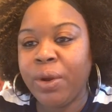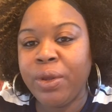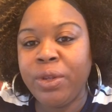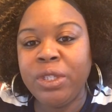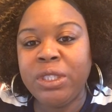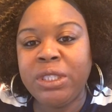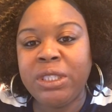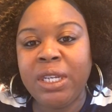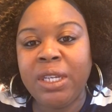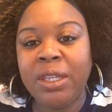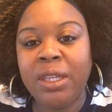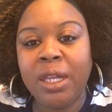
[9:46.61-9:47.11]
you
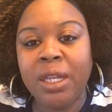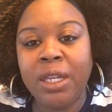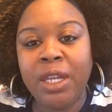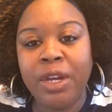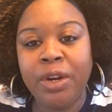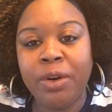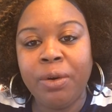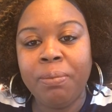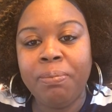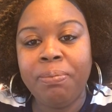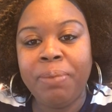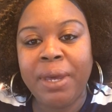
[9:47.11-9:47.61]
see the
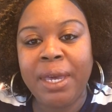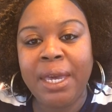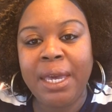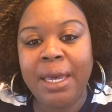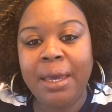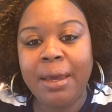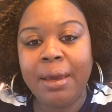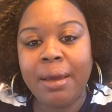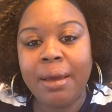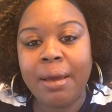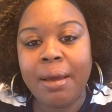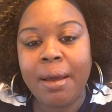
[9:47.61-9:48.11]
letter
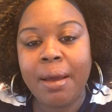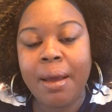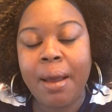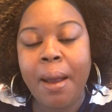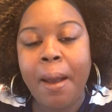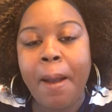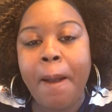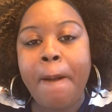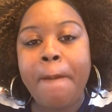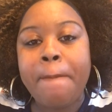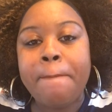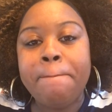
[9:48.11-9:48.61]
B.
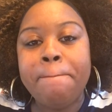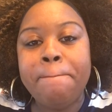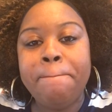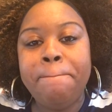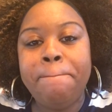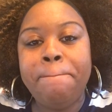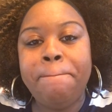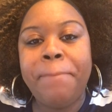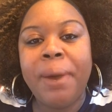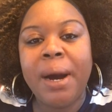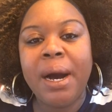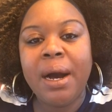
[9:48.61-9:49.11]

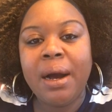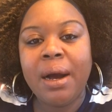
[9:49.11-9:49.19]
B.